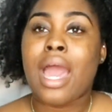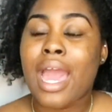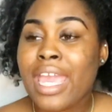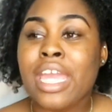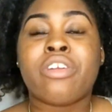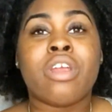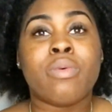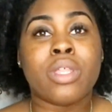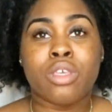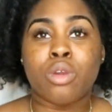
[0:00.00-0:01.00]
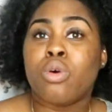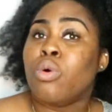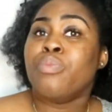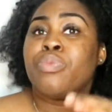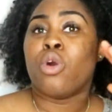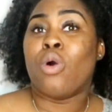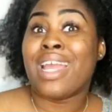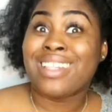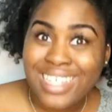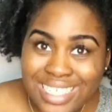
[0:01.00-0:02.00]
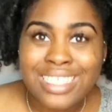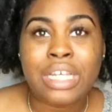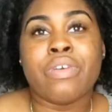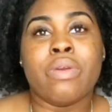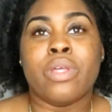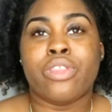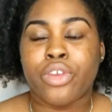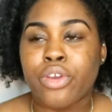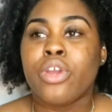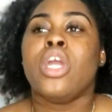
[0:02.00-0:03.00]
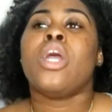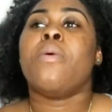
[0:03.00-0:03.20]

I agree with you or I disagree with you,